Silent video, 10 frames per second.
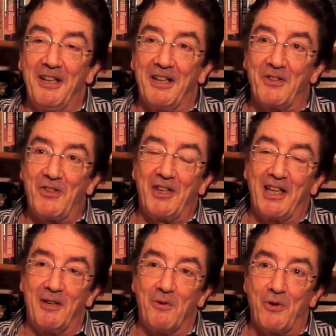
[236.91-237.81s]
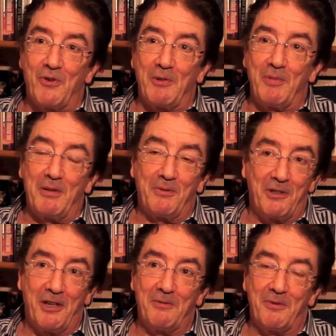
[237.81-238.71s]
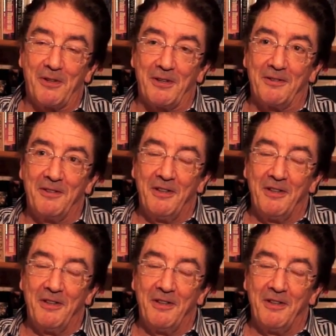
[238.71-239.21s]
and seeing how ordinary people cope with it.